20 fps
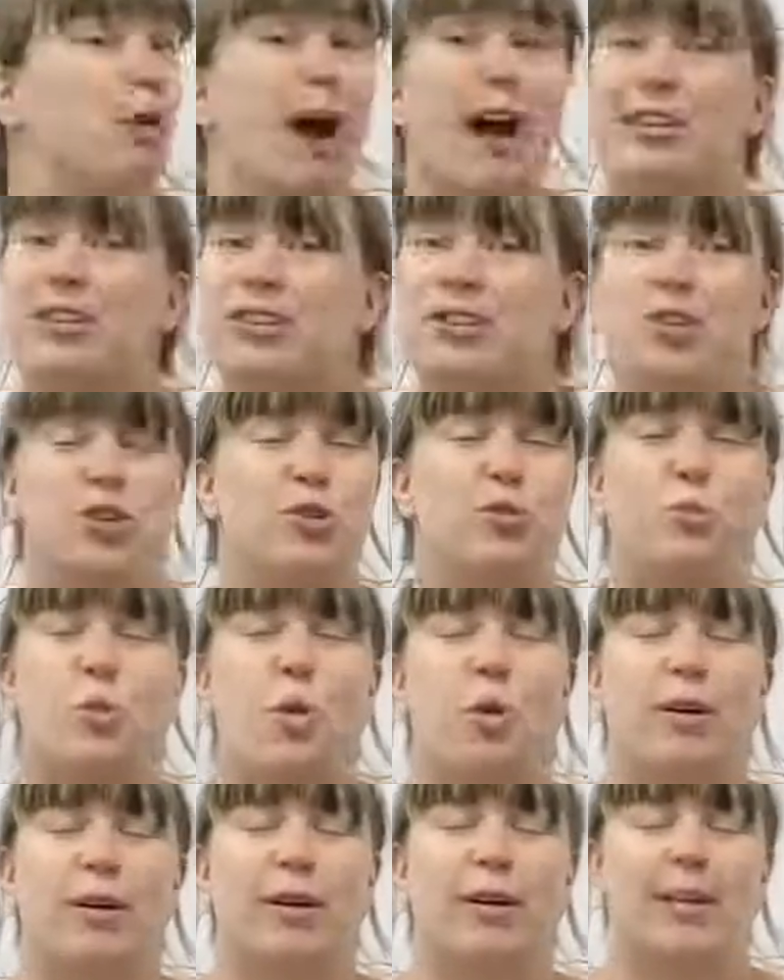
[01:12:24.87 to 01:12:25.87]
run
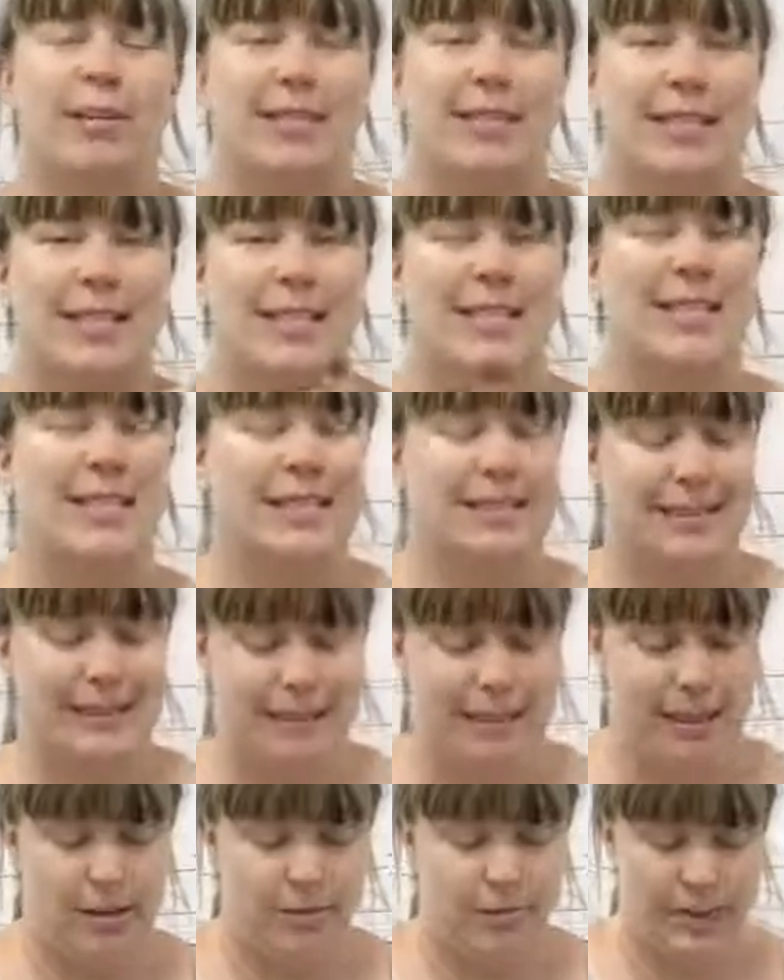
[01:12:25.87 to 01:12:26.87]
towards.
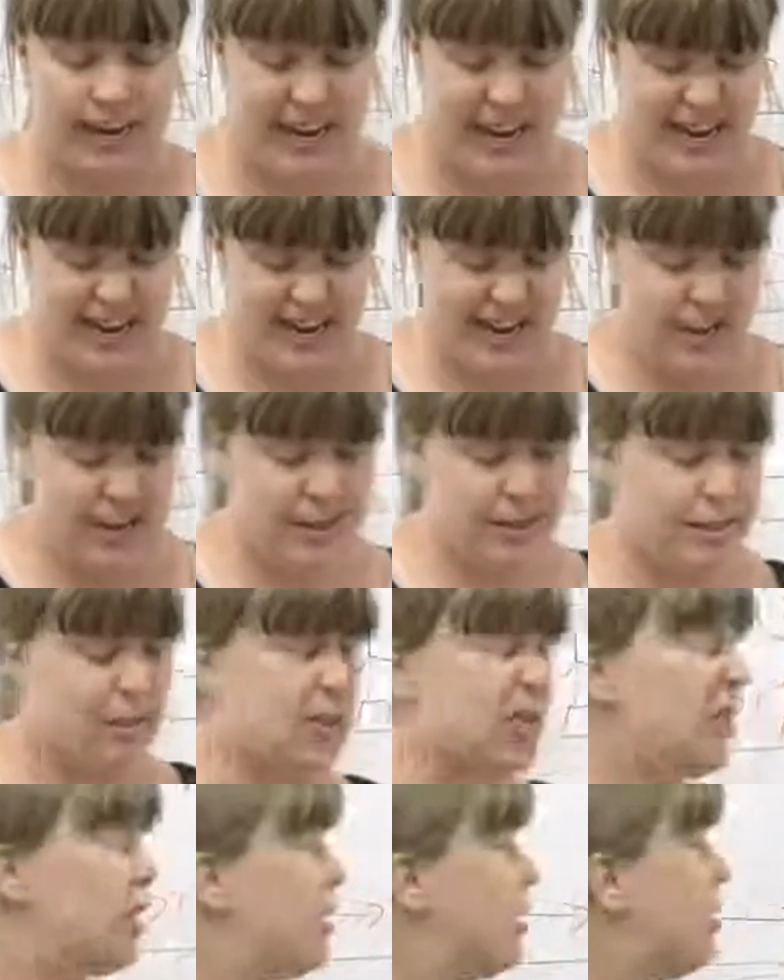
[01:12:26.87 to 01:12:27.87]
Okay,
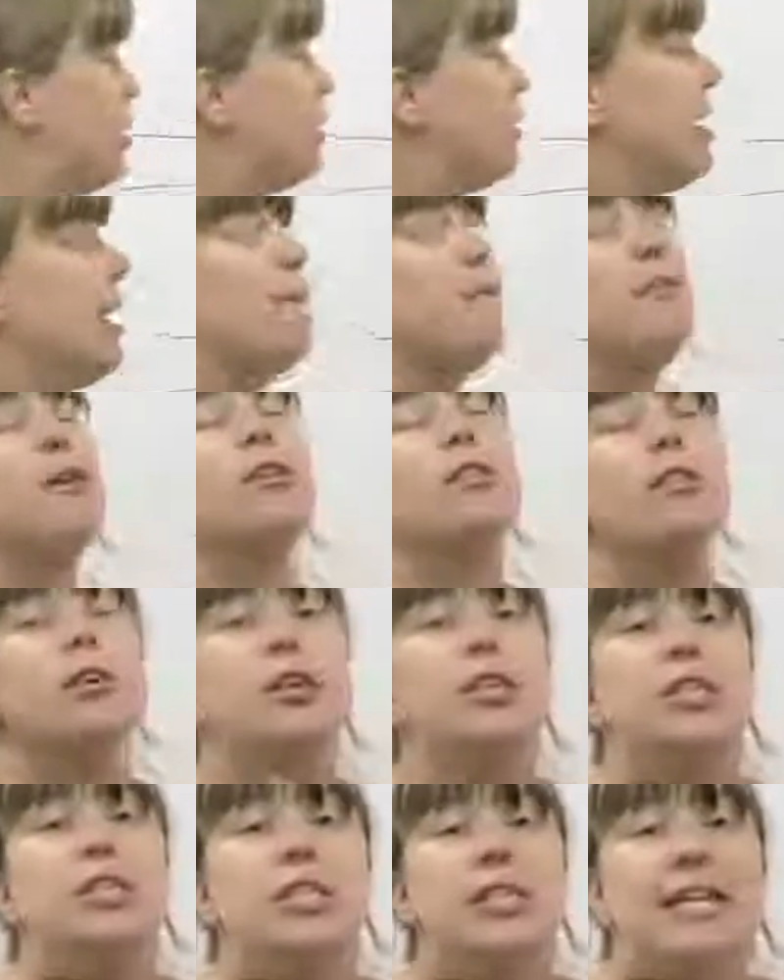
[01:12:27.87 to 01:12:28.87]
so if you're
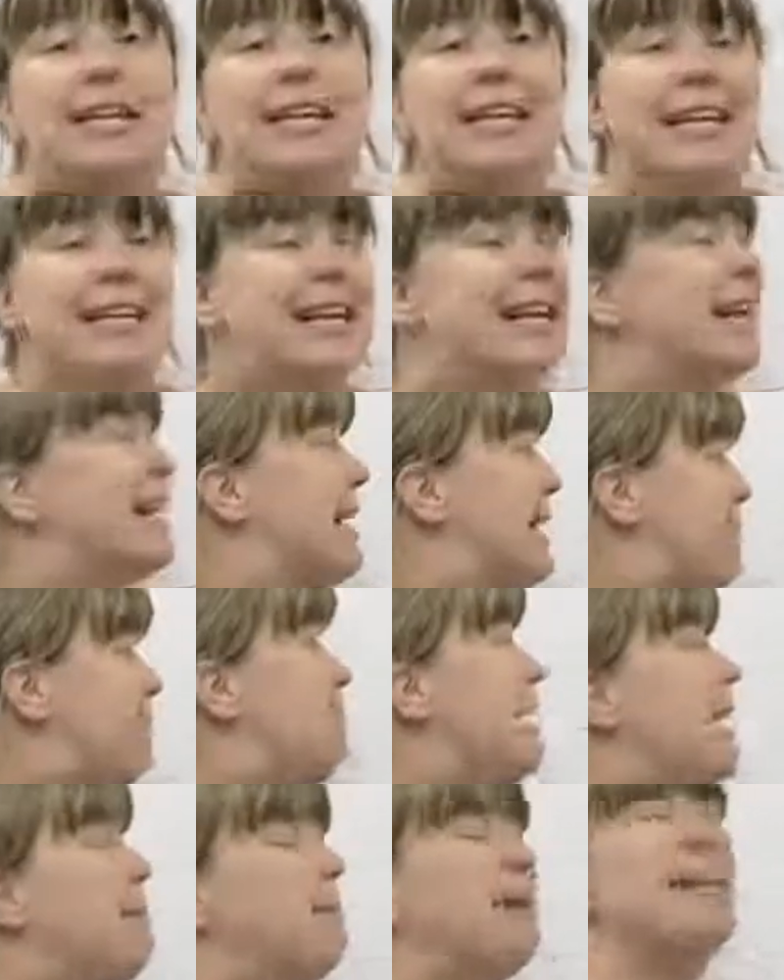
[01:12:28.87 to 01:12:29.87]
thirsty,
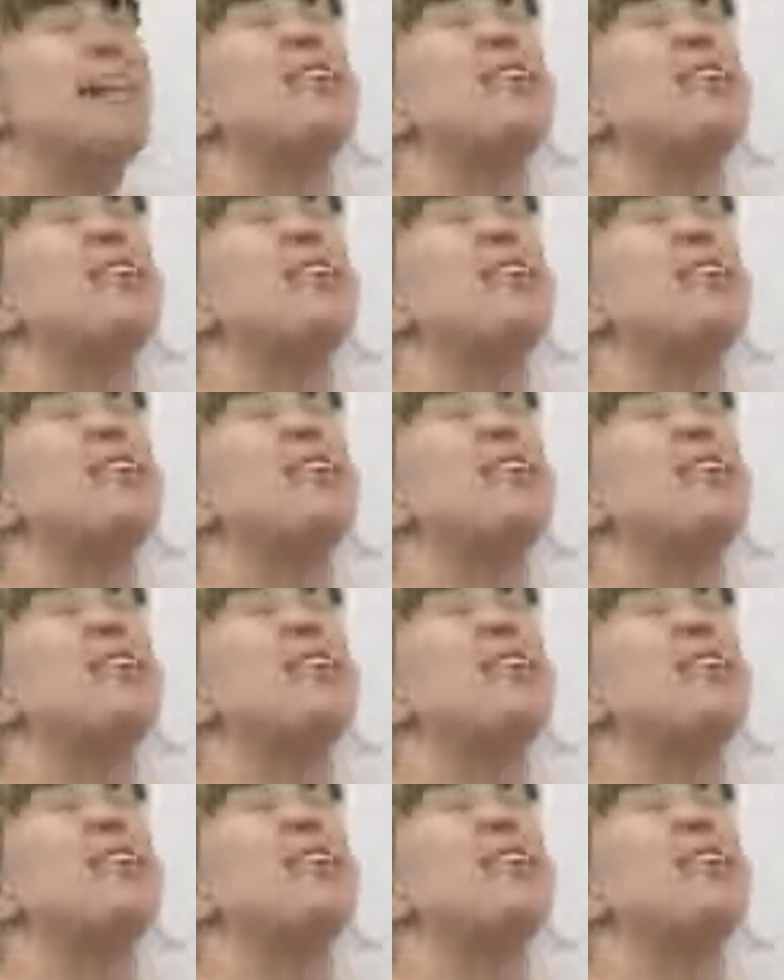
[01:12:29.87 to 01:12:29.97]
maybe